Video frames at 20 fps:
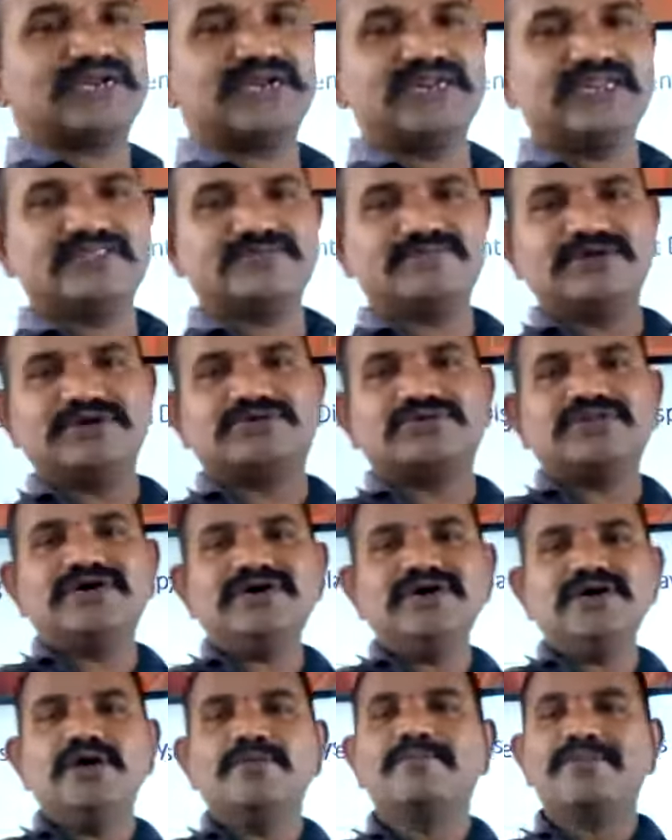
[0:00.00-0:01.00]
display to the
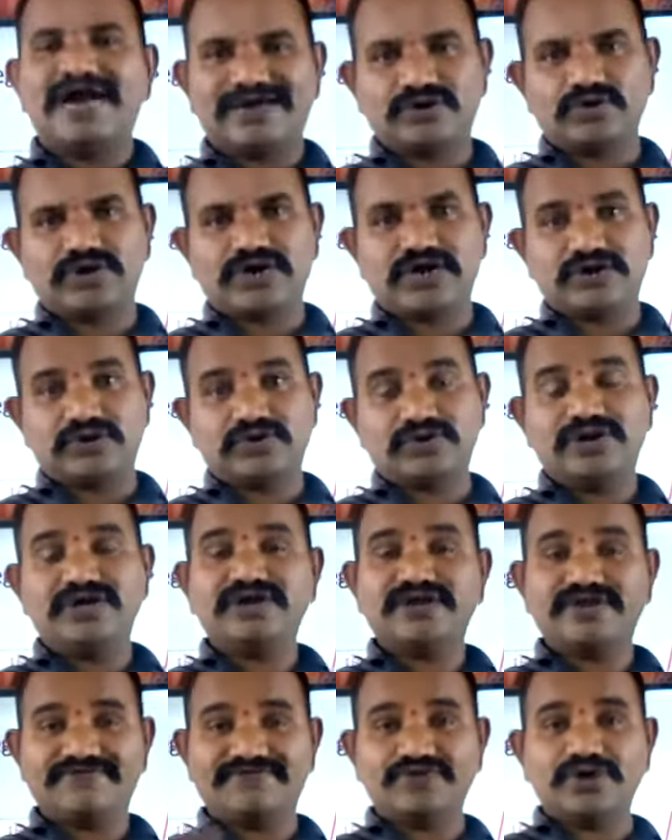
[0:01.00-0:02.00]
microcontroller
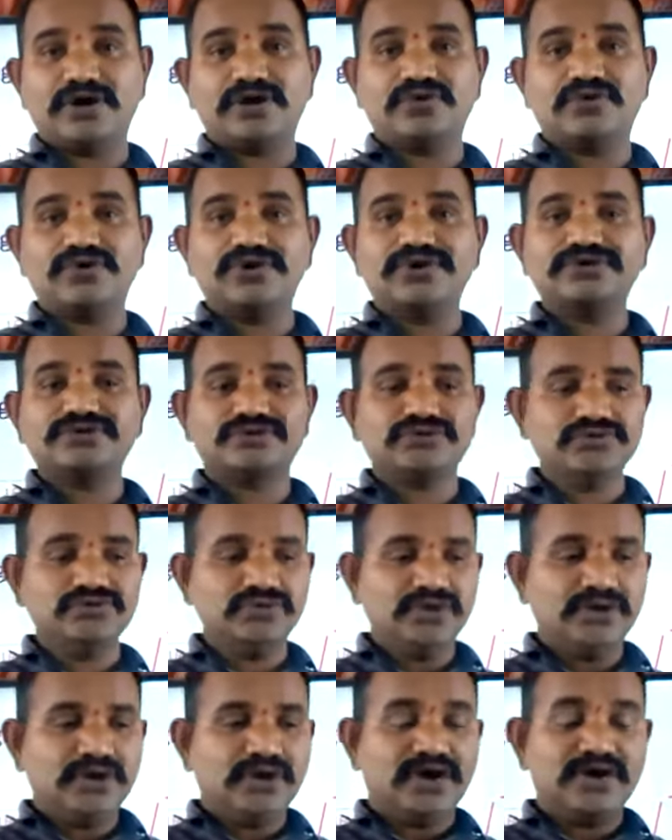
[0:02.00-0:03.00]
if you are going to
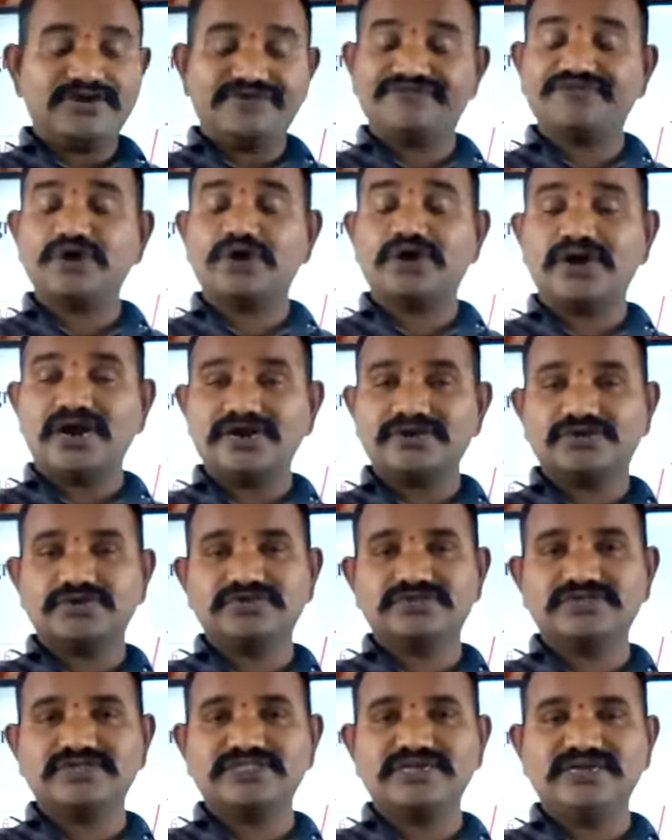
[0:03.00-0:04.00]
if you are not
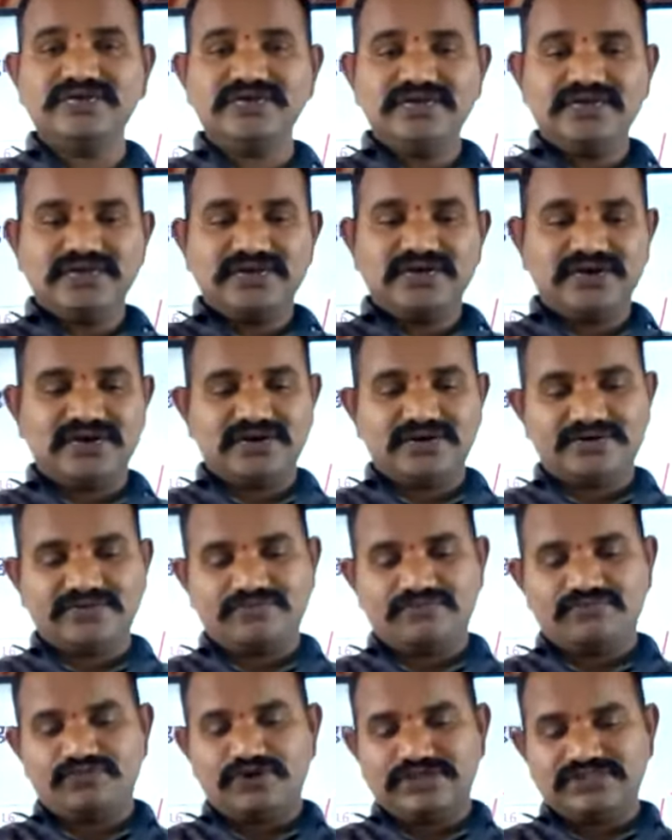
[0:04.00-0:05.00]
using the
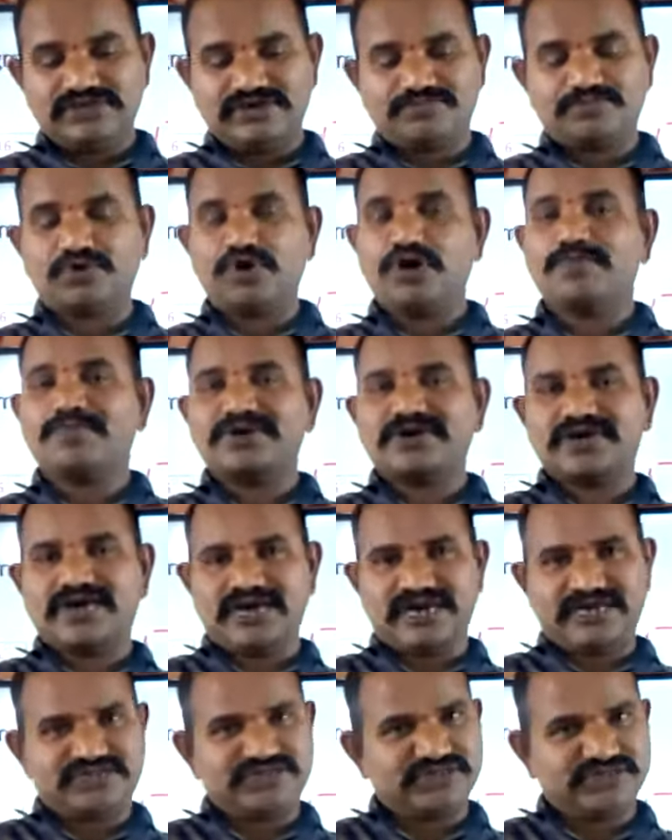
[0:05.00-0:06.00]
proper
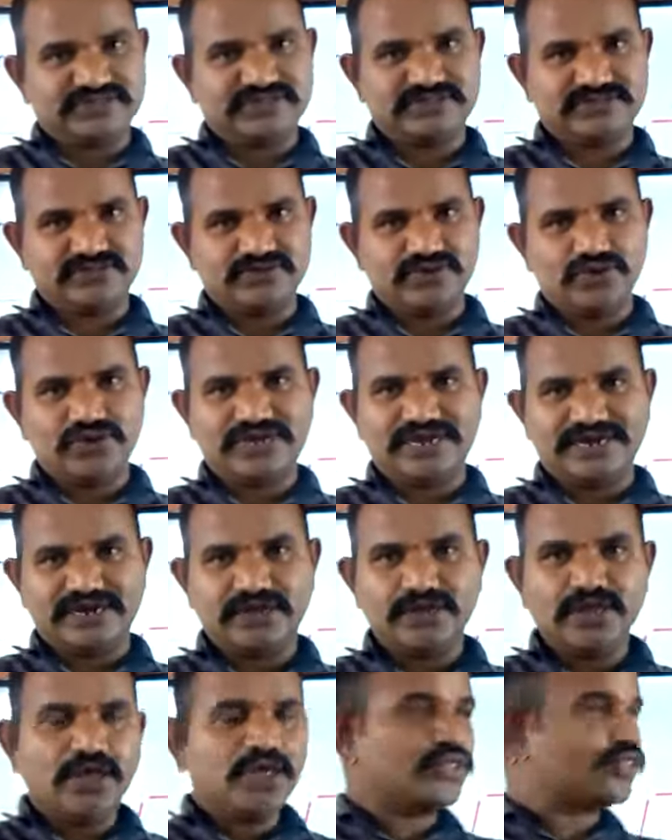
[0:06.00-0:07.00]
connections. Okay,
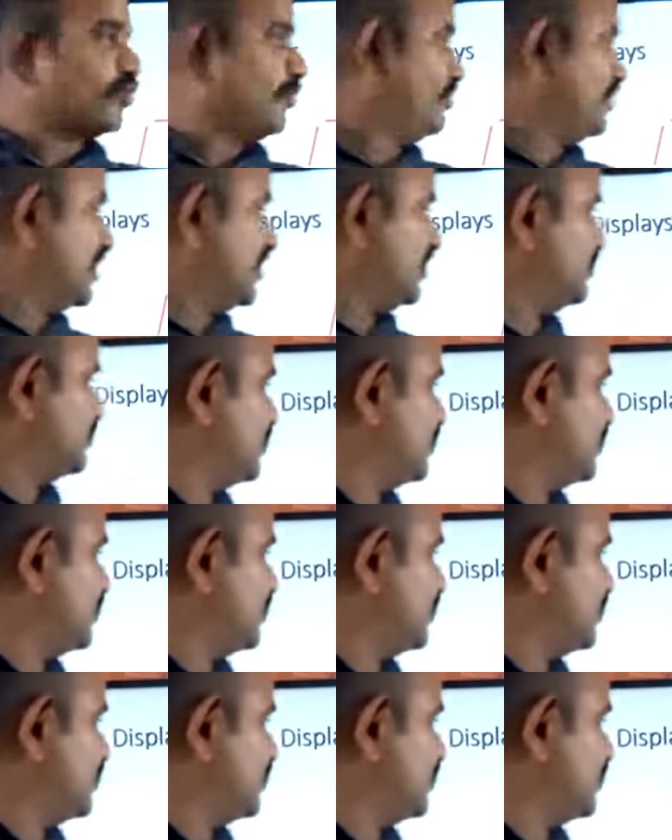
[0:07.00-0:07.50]
so because